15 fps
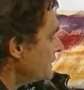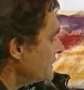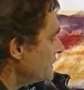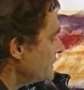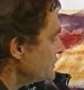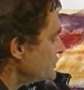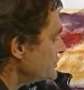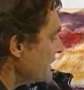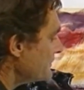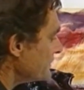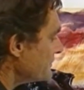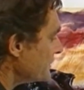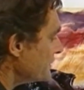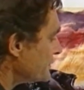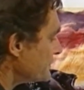
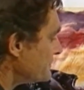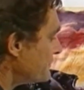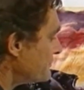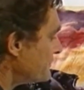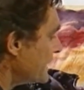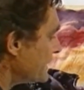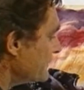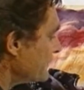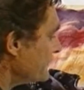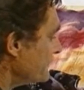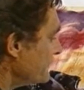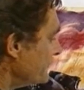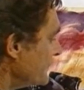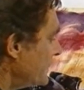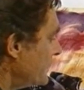shape and perspective.
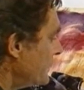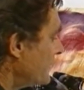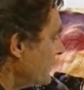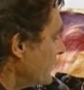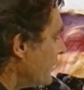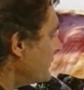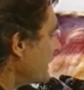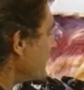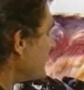I've picked